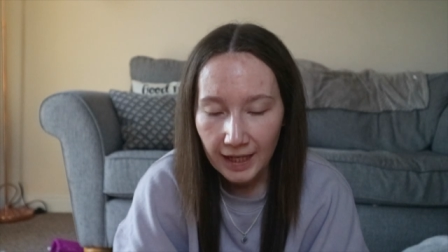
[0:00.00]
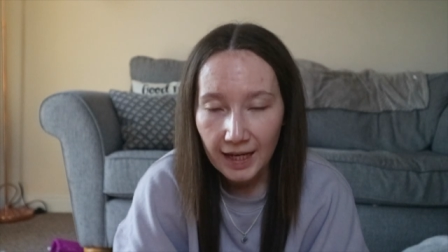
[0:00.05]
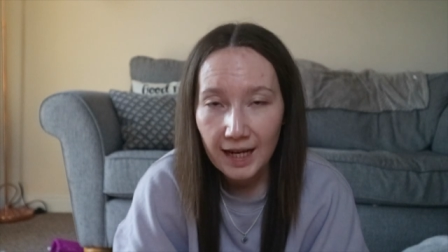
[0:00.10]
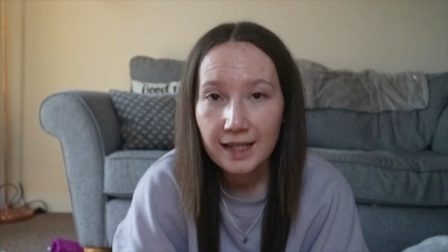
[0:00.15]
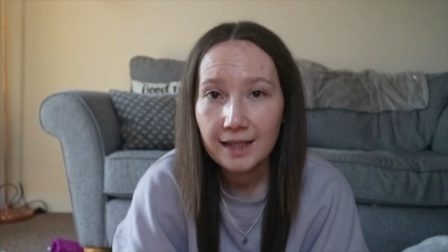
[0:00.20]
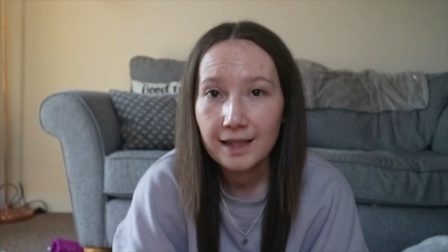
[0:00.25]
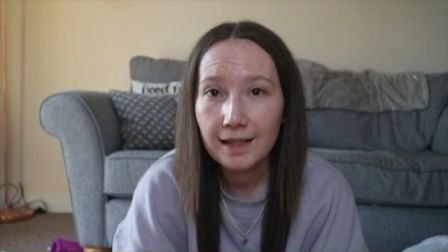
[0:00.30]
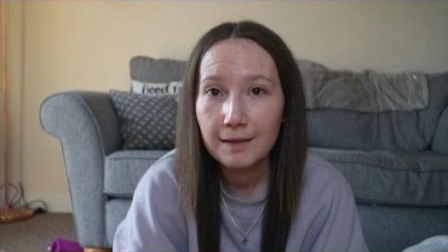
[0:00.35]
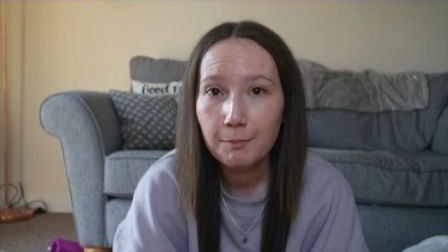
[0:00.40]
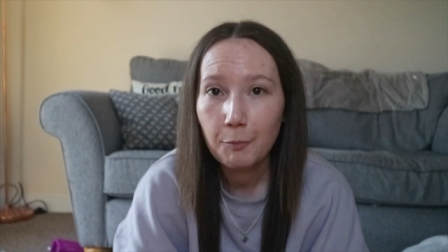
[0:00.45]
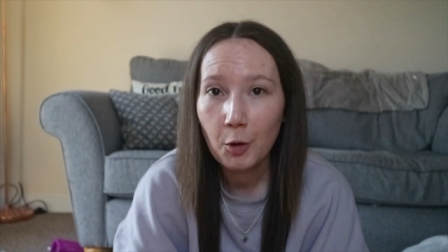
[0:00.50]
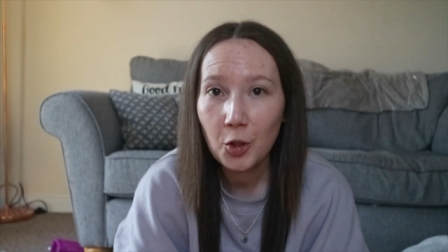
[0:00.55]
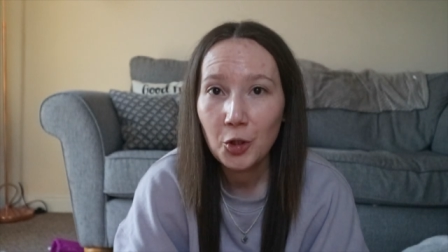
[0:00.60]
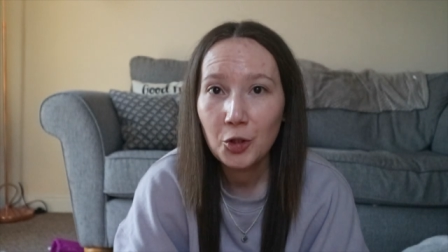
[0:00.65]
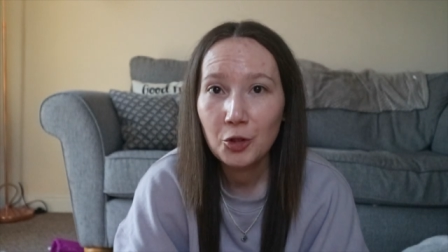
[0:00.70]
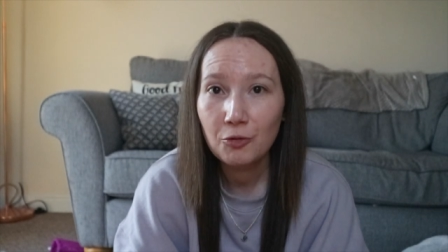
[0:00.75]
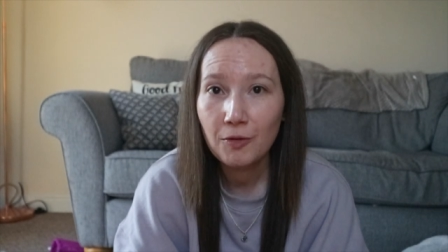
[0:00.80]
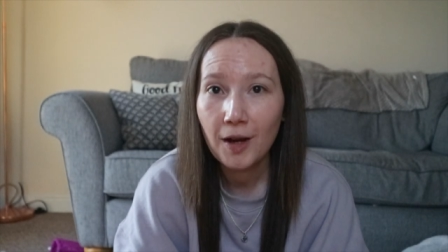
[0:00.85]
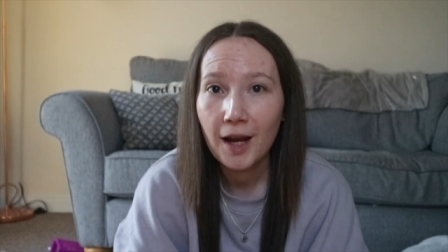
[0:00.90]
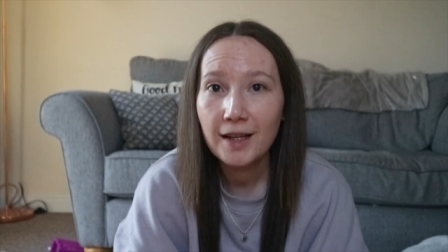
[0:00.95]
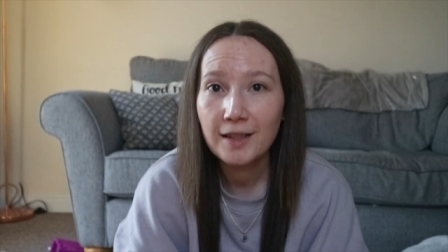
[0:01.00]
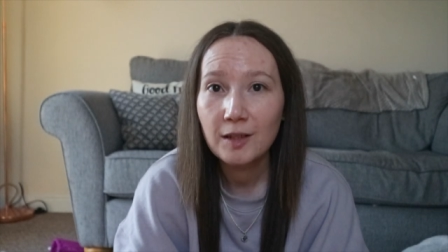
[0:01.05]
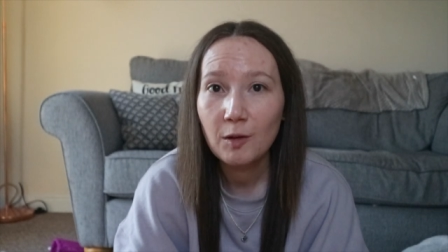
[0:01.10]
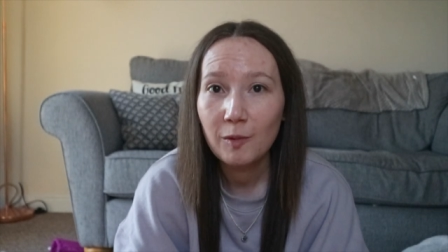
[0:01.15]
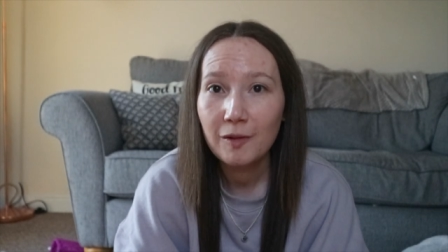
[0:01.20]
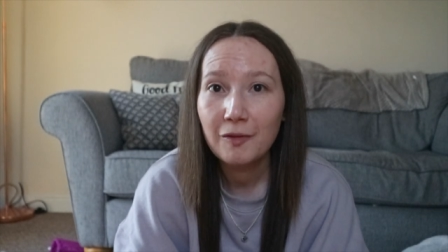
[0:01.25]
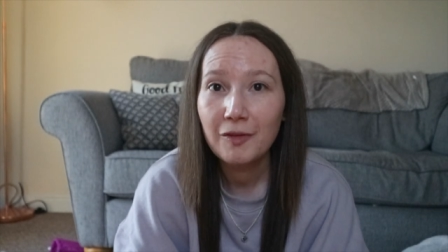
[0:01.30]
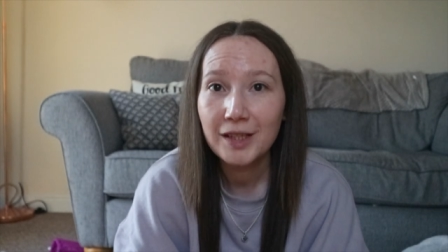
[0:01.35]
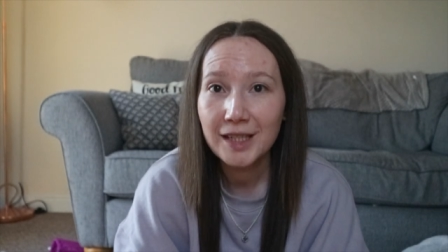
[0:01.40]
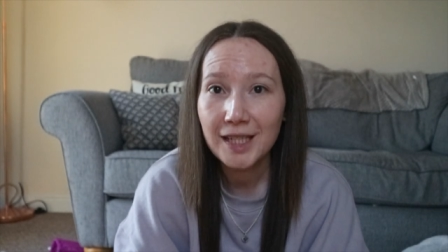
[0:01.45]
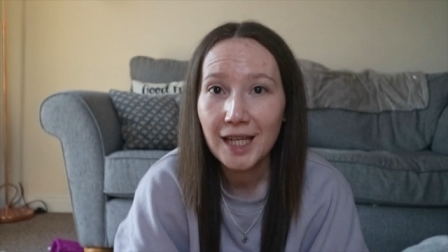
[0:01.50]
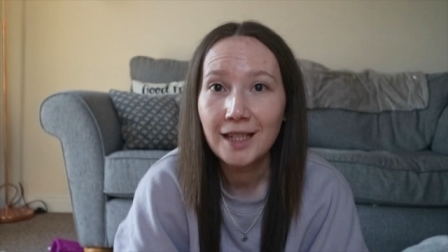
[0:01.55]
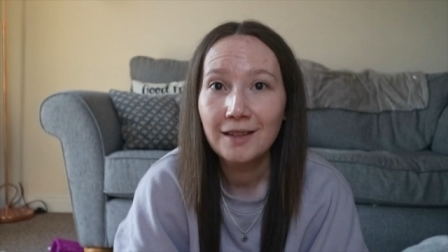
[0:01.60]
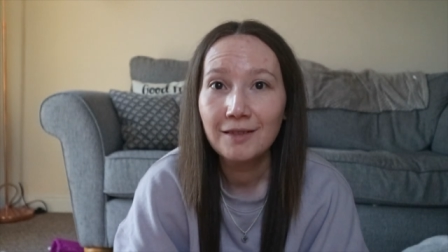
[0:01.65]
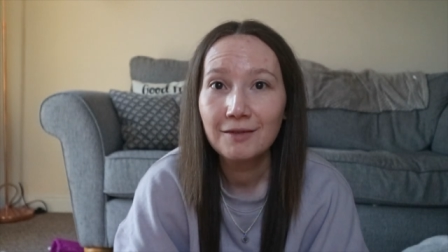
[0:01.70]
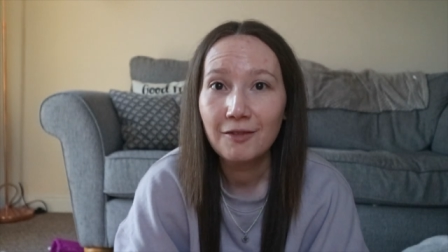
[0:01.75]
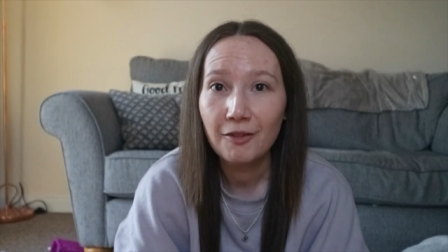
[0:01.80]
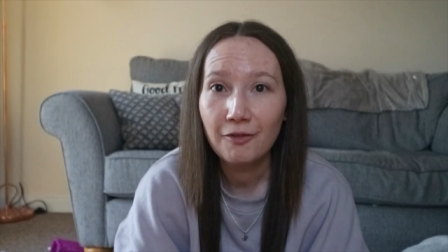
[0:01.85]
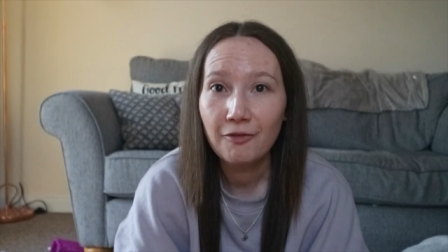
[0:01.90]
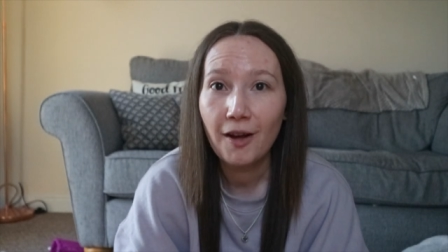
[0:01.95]
it's a moisturiser with a tint
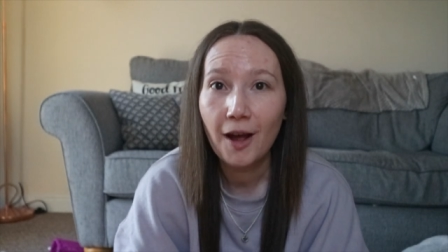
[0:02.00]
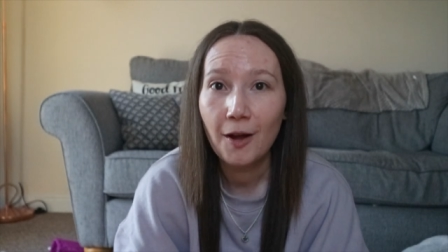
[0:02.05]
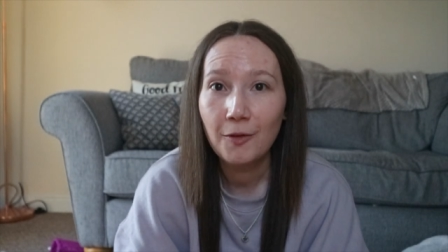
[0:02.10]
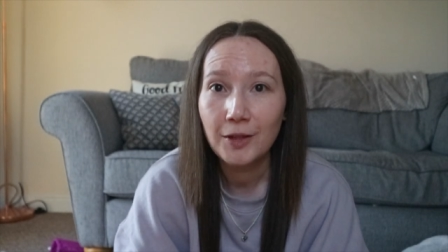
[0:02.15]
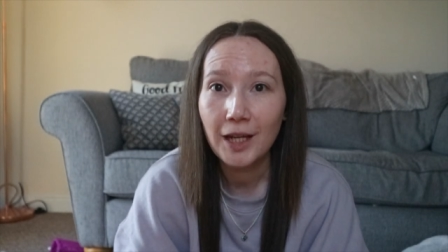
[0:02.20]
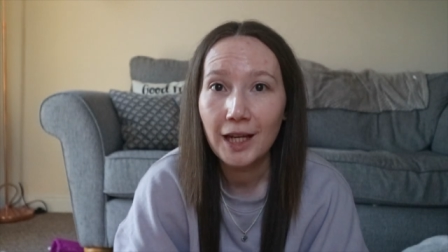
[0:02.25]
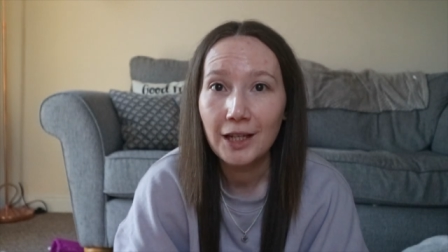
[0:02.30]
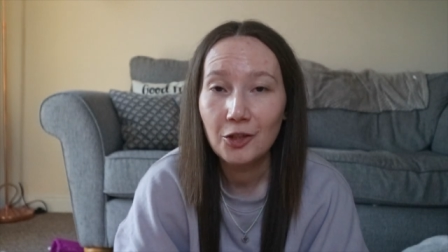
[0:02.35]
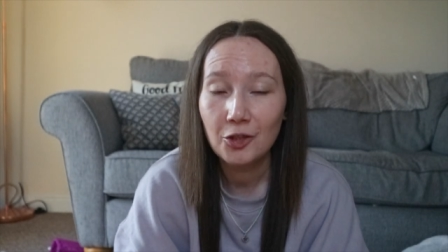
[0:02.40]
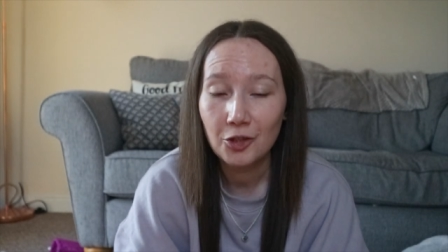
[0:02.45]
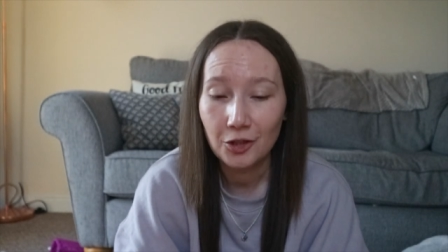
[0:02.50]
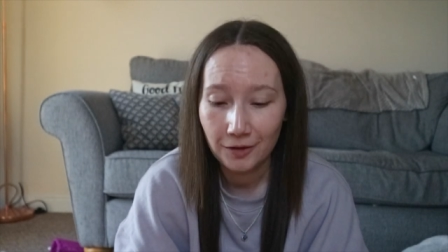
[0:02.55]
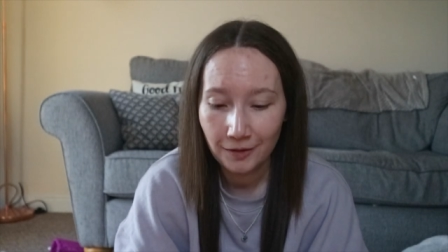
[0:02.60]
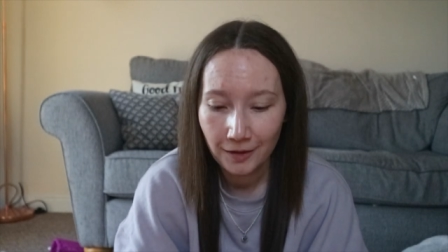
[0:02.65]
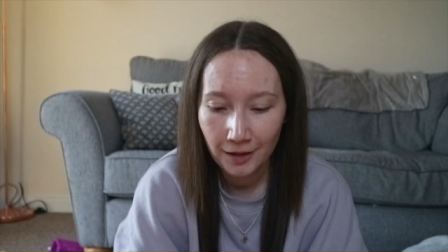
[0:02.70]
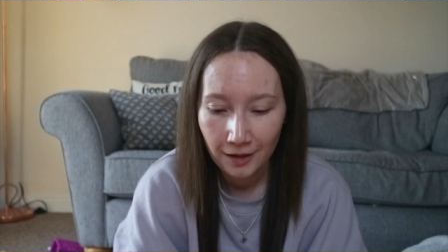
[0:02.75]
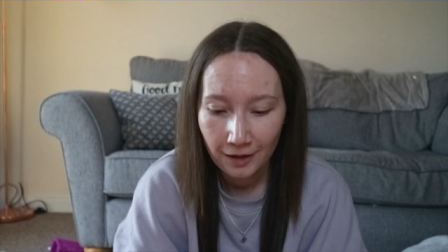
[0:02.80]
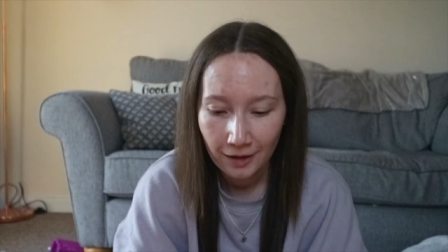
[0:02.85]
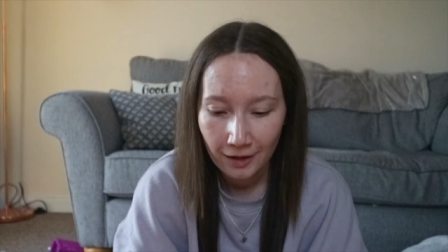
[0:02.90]
of foundation.